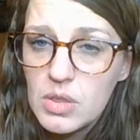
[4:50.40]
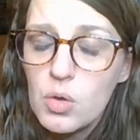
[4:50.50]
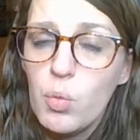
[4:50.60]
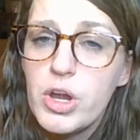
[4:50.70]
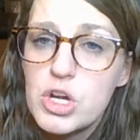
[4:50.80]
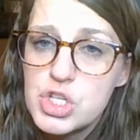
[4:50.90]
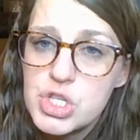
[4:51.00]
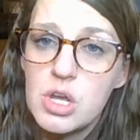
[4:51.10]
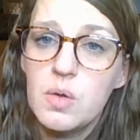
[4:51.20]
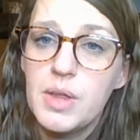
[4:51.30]
where you're
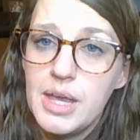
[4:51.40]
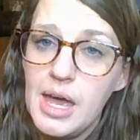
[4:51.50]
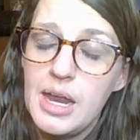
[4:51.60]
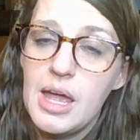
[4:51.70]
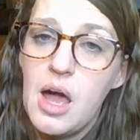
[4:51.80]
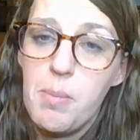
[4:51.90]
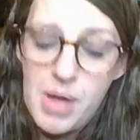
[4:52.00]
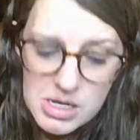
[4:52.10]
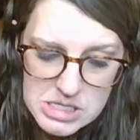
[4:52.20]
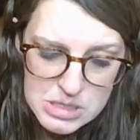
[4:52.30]
slowly cutting out
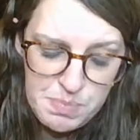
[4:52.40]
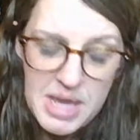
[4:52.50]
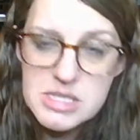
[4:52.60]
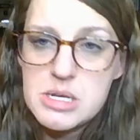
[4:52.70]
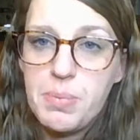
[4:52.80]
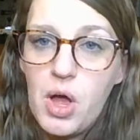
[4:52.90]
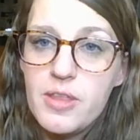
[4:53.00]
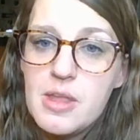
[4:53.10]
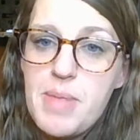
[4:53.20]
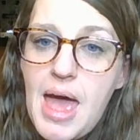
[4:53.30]
boxes based
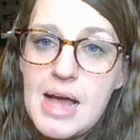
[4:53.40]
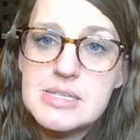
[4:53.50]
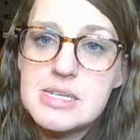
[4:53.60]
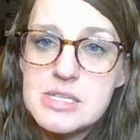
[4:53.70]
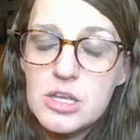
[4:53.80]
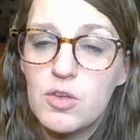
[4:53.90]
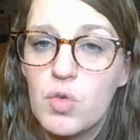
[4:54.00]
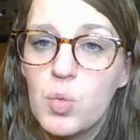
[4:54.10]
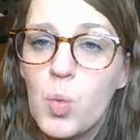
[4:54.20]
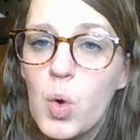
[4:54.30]
upon them accessing the
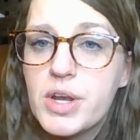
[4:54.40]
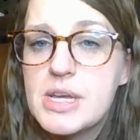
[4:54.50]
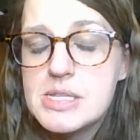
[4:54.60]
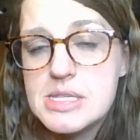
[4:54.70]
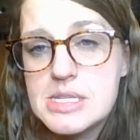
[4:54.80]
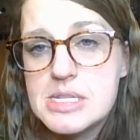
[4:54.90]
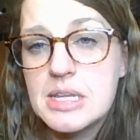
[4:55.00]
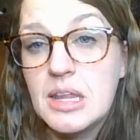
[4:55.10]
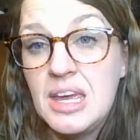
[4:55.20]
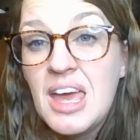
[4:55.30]
reward
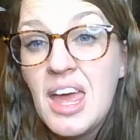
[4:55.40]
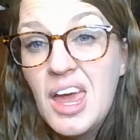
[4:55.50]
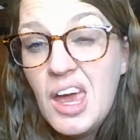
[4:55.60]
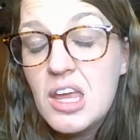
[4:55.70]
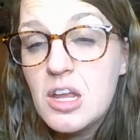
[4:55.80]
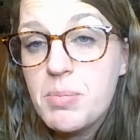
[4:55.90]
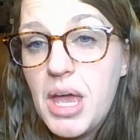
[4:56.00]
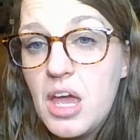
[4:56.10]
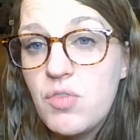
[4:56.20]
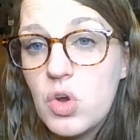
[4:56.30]
consistently and their
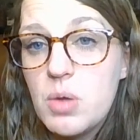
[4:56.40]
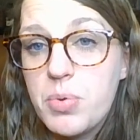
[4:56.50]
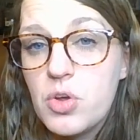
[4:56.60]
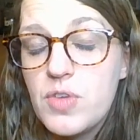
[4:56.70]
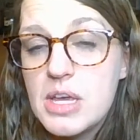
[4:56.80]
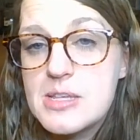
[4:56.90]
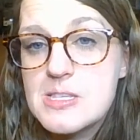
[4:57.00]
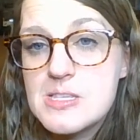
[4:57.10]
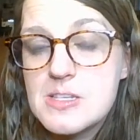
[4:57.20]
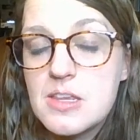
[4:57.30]
behavior improving
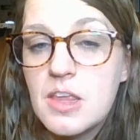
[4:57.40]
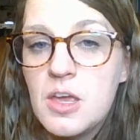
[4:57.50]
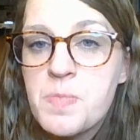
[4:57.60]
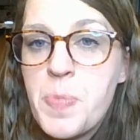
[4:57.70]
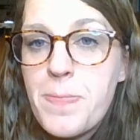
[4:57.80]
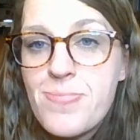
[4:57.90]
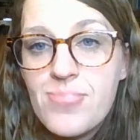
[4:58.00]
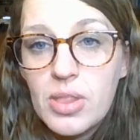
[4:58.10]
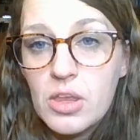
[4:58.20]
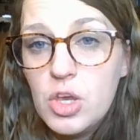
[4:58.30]
consistently.
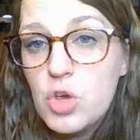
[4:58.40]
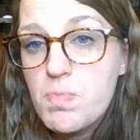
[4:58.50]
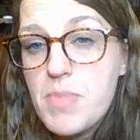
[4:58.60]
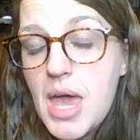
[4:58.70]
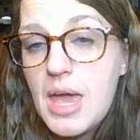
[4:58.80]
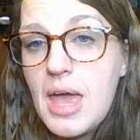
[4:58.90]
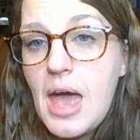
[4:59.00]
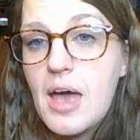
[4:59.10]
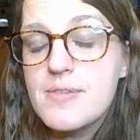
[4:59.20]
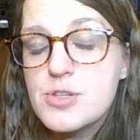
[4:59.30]
You may
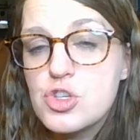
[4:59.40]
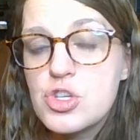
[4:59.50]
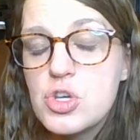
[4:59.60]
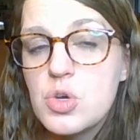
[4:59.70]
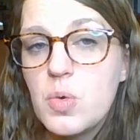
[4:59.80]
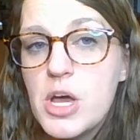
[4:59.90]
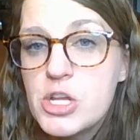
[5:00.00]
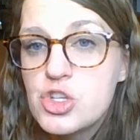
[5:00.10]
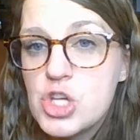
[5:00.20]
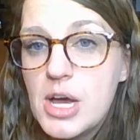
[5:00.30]
have to
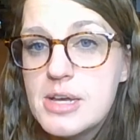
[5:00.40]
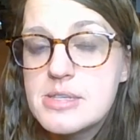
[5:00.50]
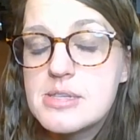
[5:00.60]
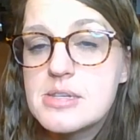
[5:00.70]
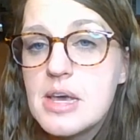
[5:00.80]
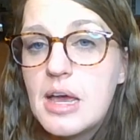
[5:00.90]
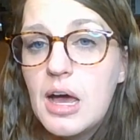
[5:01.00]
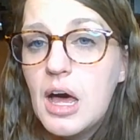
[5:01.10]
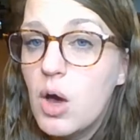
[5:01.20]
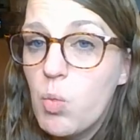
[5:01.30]
adjust
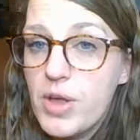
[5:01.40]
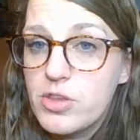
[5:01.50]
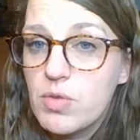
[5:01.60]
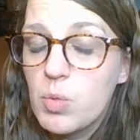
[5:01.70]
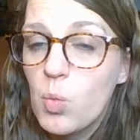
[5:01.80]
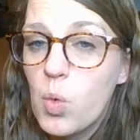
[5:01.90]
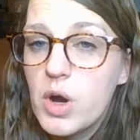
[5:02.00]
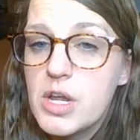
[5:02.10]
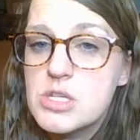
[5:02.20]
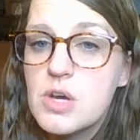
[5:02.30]
what the
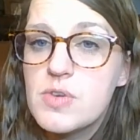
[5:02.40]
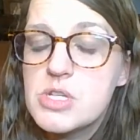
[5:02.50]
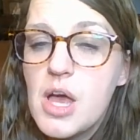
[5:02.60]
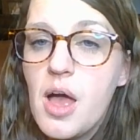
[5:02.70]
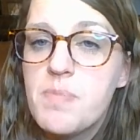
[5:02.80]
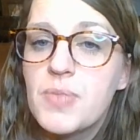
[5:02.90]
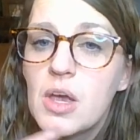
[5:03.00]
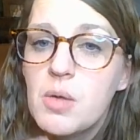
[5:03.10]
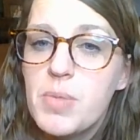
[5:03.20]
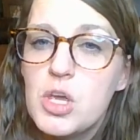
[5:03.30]
reward is over time,
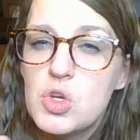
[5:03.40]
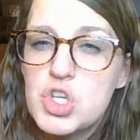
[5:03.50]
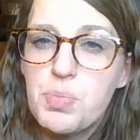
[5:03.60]
but you should